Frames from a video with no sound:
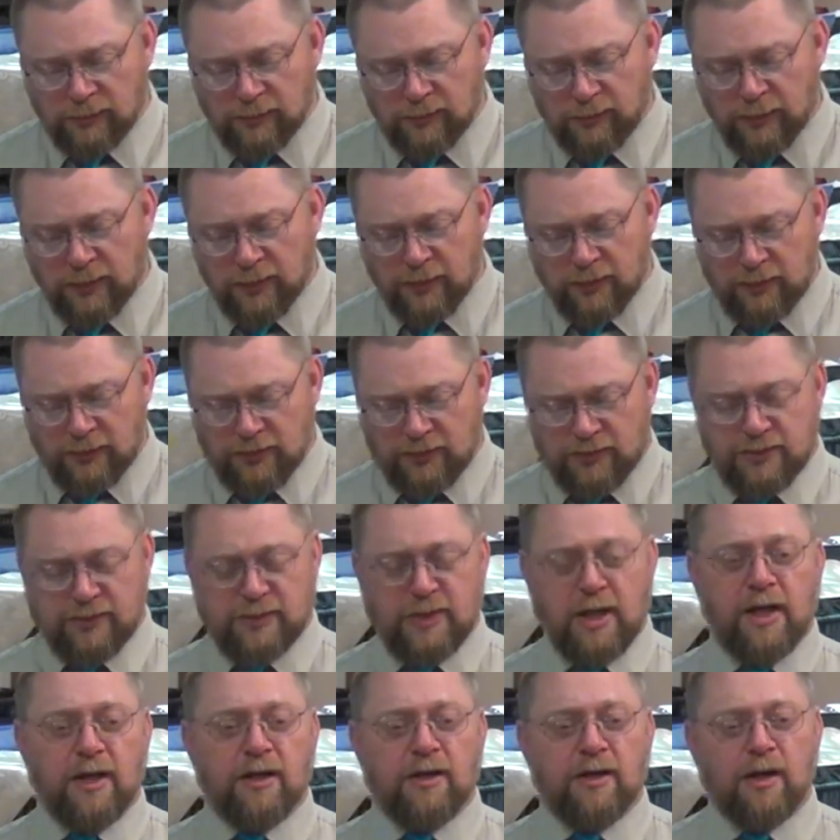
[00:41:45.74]
You're going to
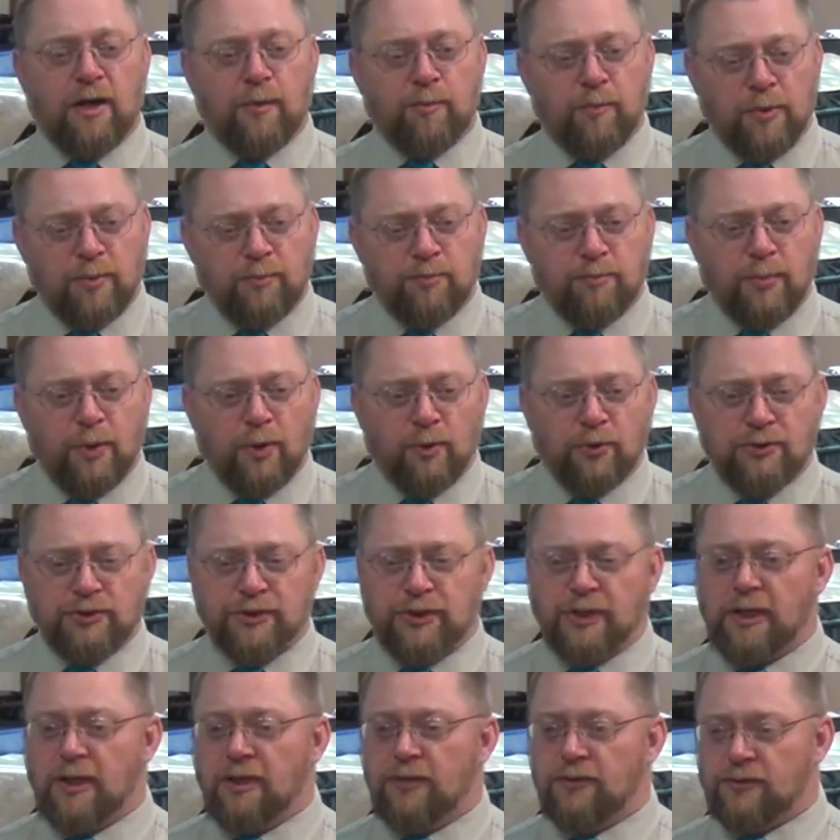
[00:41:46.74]
stand up and
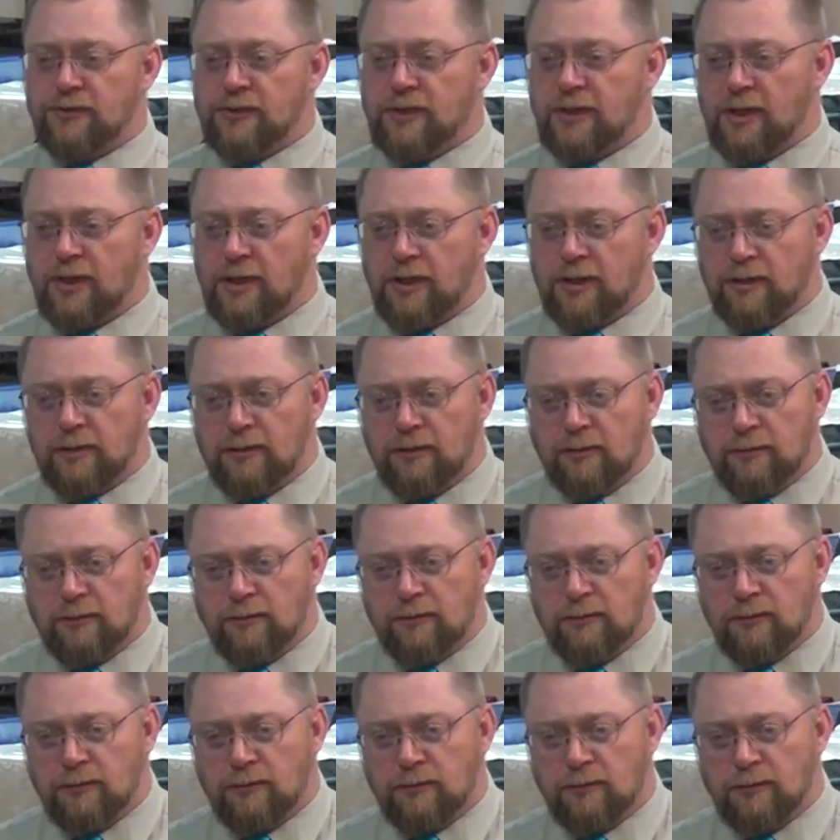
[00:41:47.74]
boast against God?
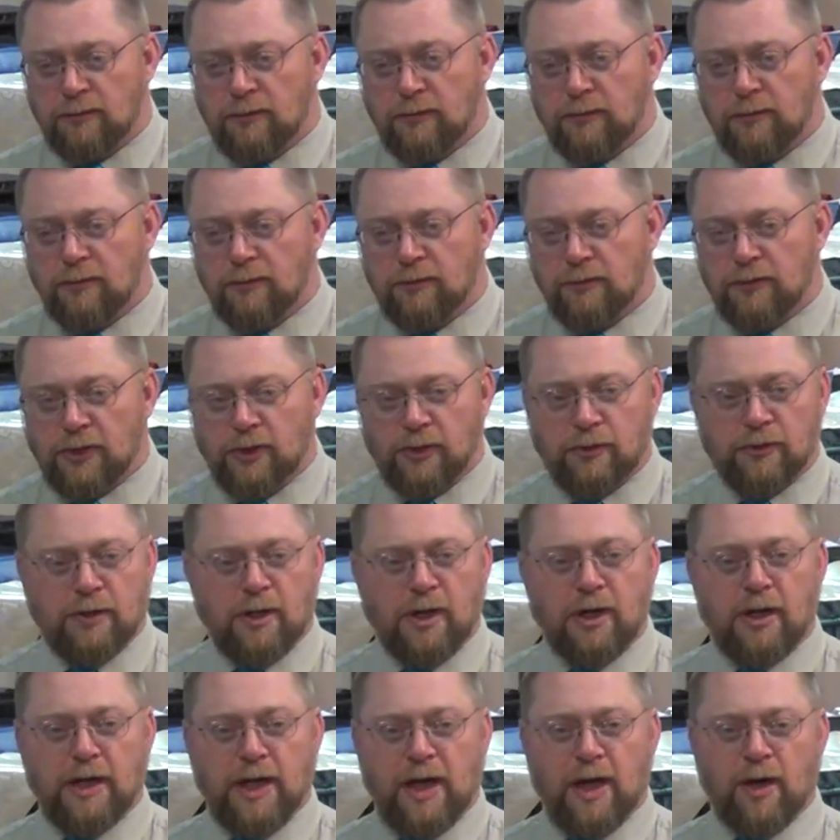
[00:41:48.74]
Tell
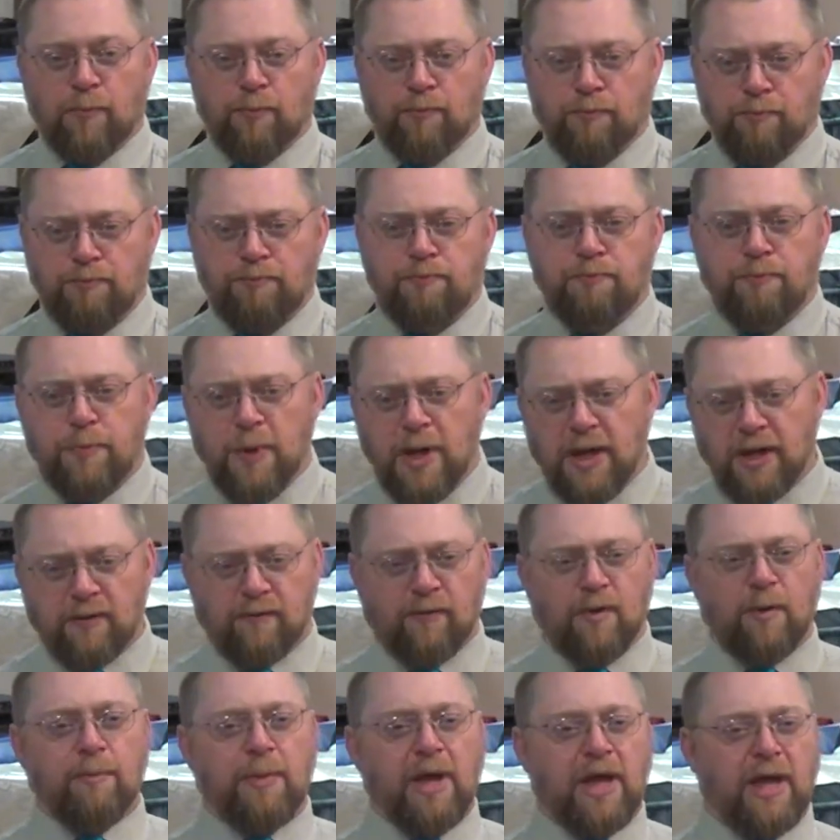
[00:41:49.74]
God how big of
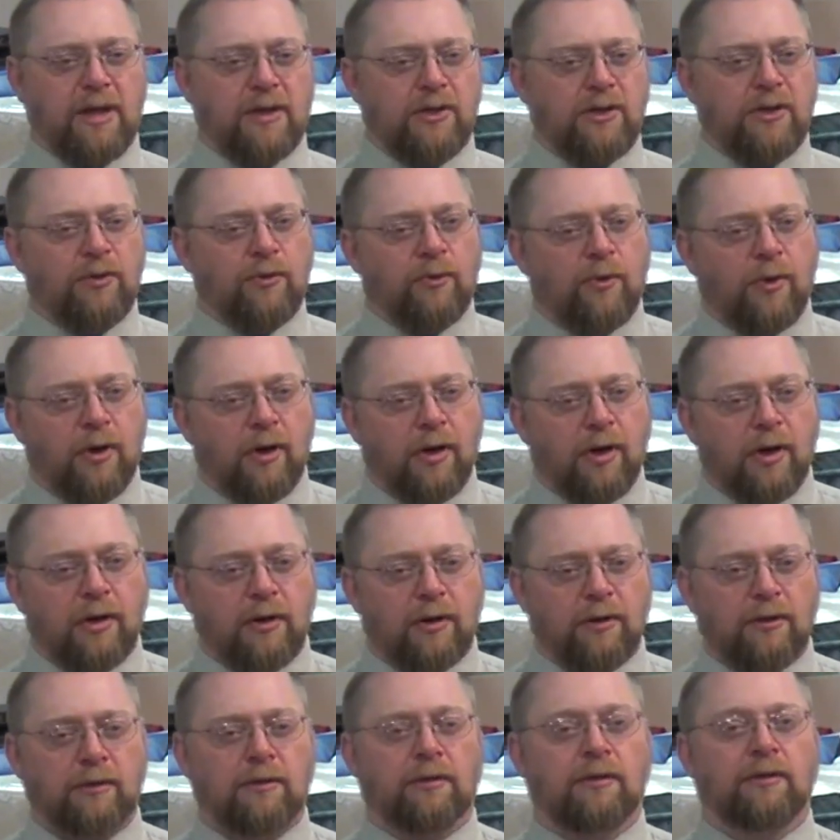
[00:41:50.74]
a man you
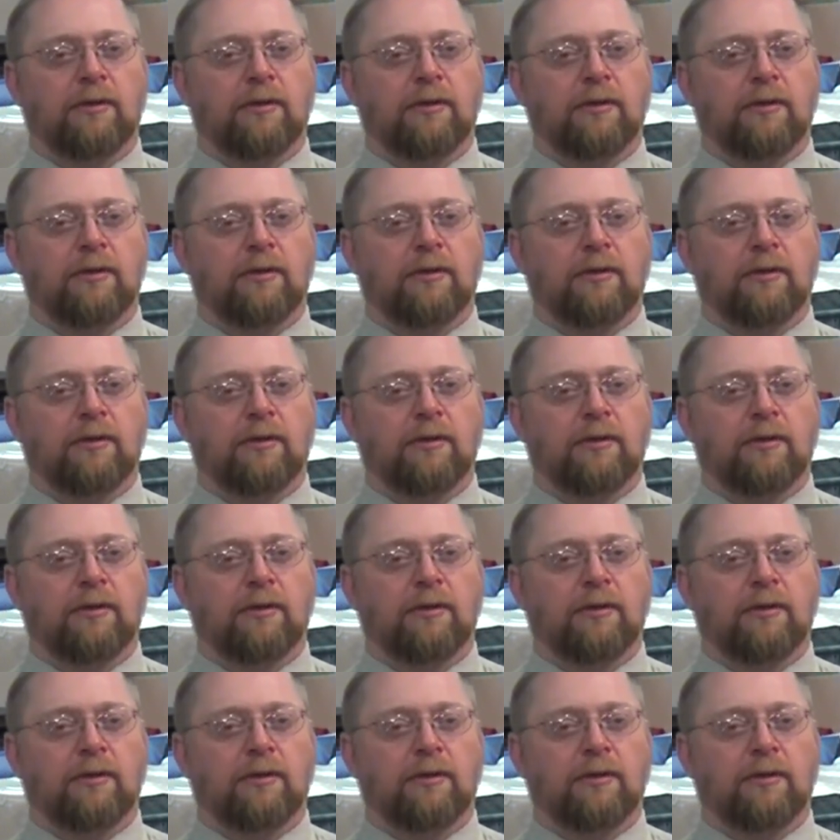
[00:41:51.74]
are?